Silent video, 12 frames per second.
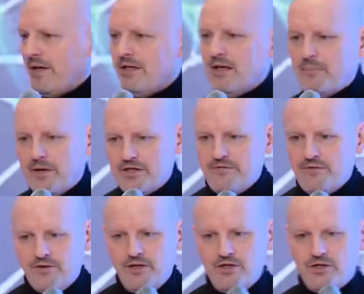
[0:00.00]
by the Apache
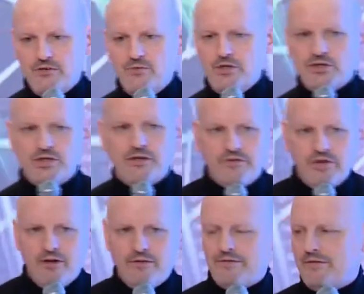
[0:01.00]
Foundation, which doesn't
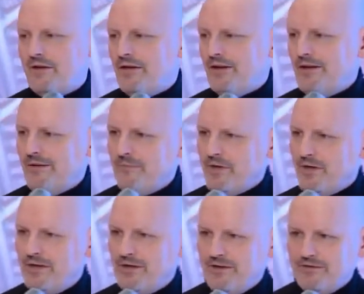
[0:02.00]
have
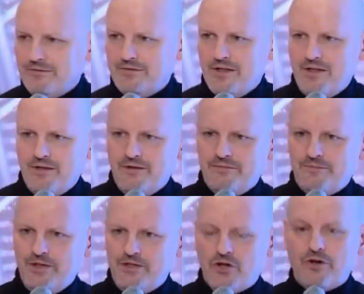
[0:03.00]

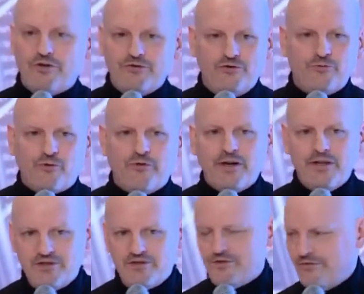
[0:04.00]
a charter to
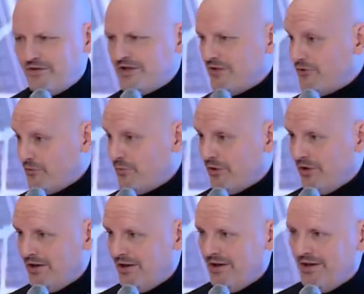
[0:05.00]
provide service and
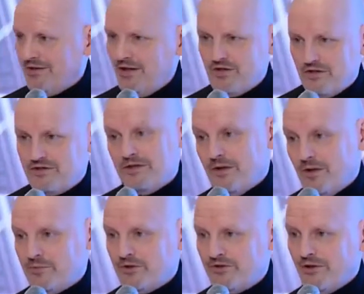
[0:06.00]
support. They just
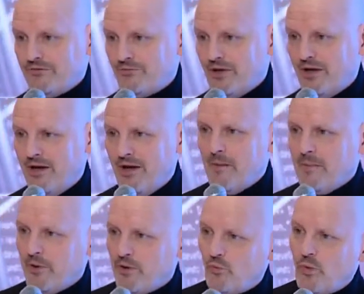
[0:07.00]
developed the software.
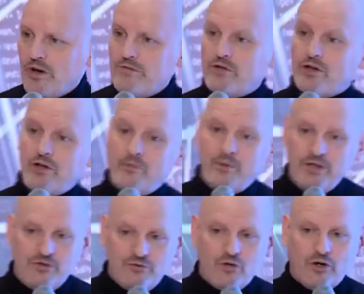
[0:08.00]
But one of the
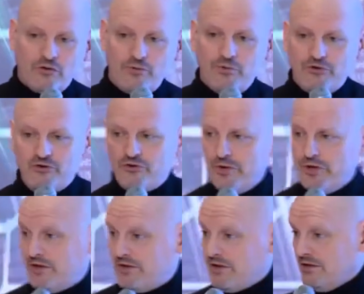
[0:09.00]
companies who contributes to it
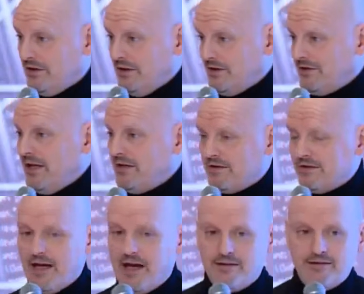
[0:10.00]
is
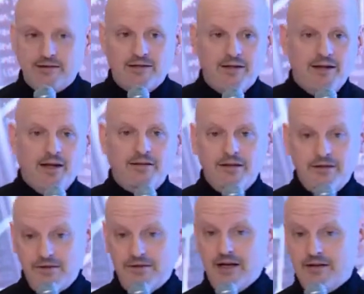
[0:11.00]
DataStax. And
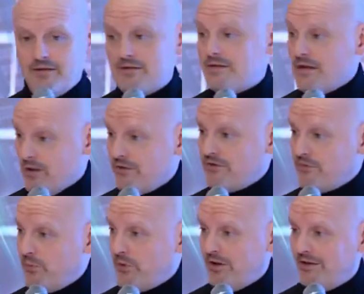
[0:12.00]
DataStax sells
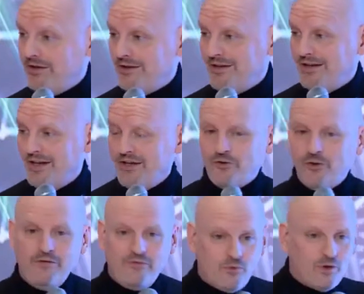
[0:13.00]
support. So
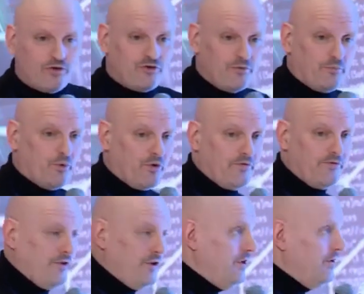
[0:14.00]
if you want support
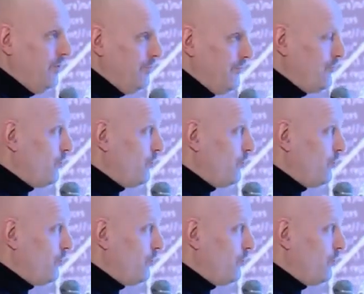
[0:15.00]
for the open